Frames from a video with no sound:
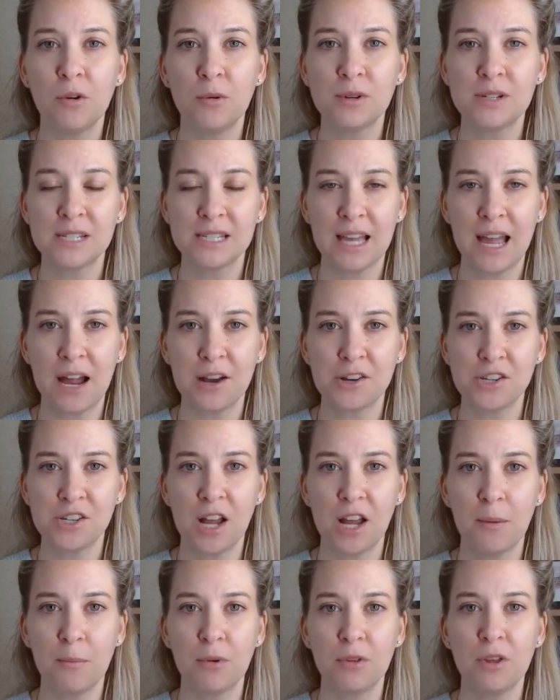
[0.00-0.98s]
forward to
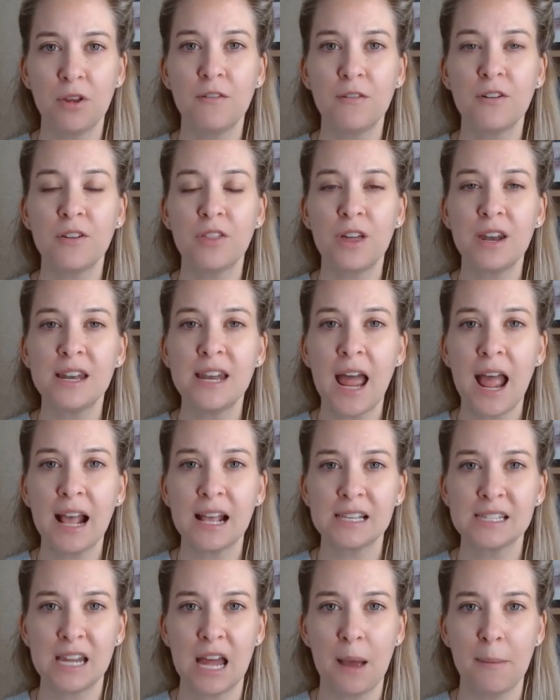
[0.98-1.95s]
catching up with you for the
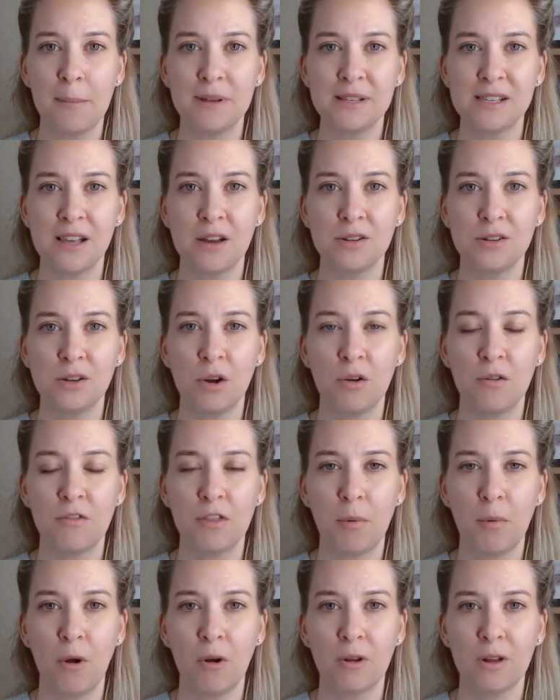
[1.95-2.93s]
next episode of
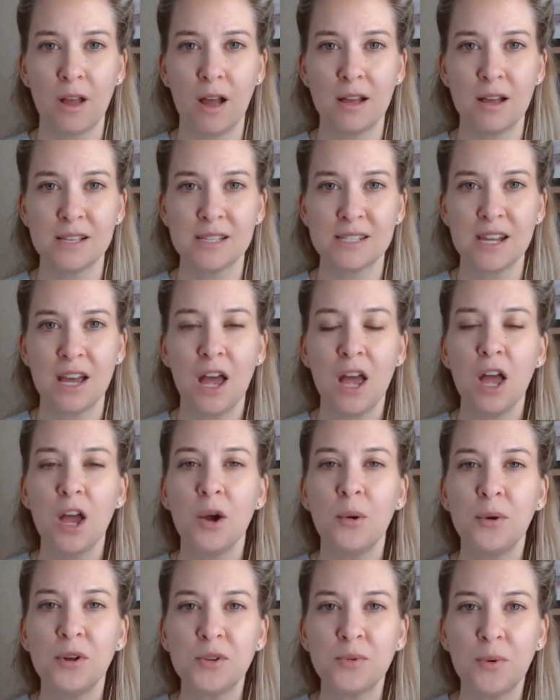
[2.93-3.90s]
the podcast,
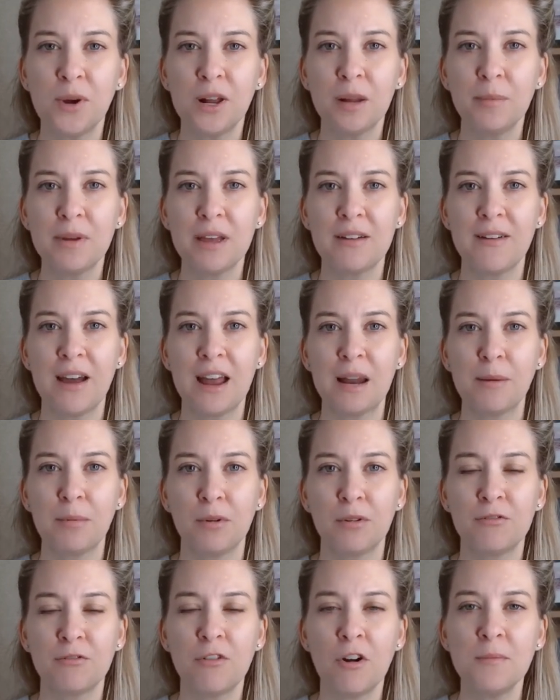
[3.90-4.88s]
which will be
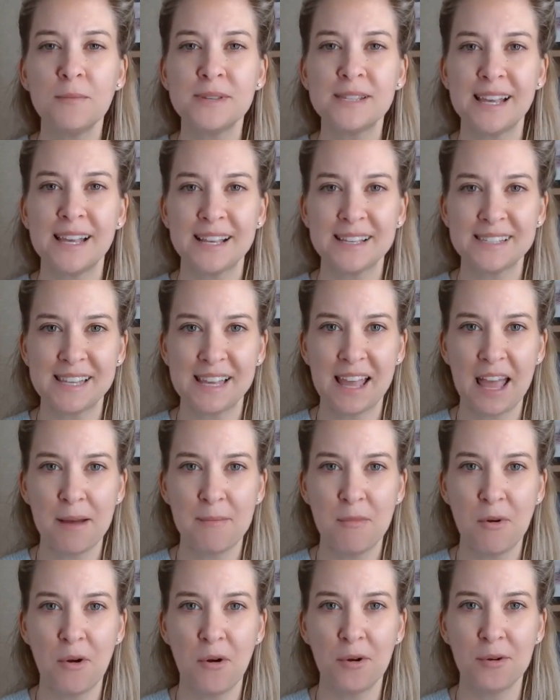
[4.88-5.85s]
available from 6
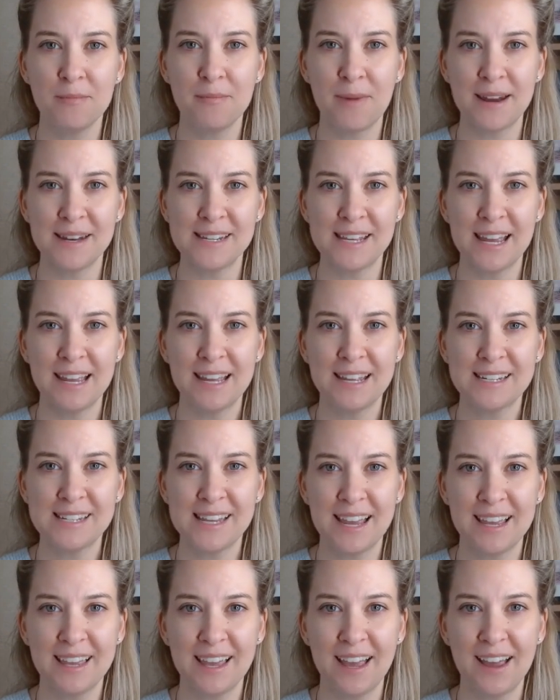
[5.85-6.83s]
a.m. on Monday. Take